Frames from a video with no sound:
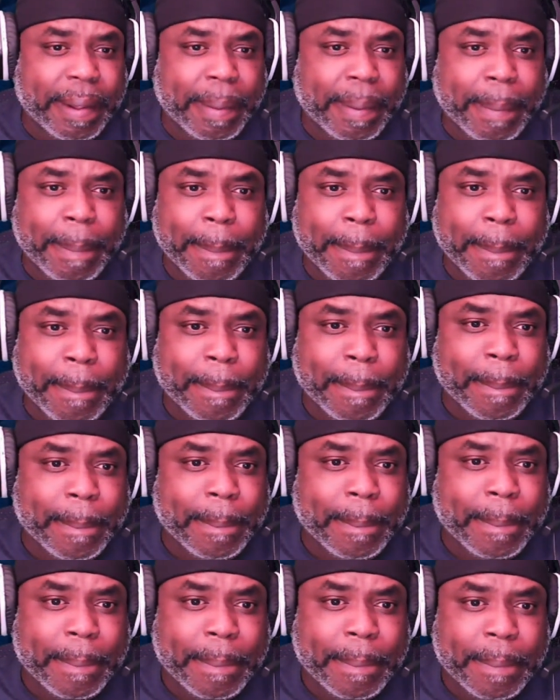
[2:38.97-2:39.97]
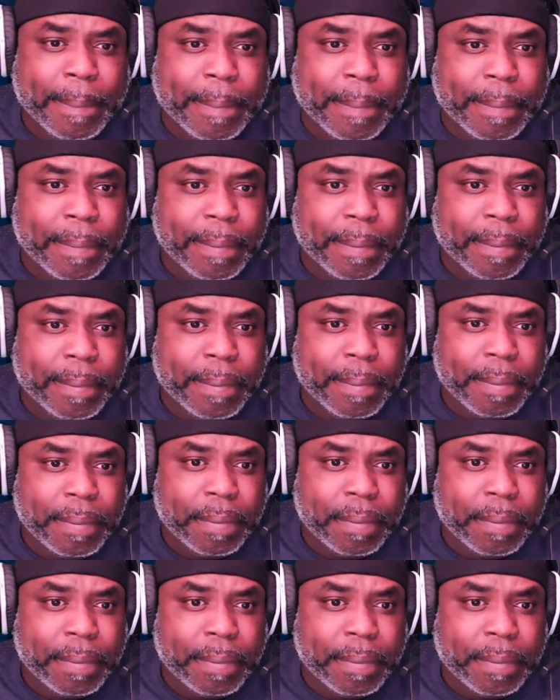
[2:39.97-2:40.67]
[no speech]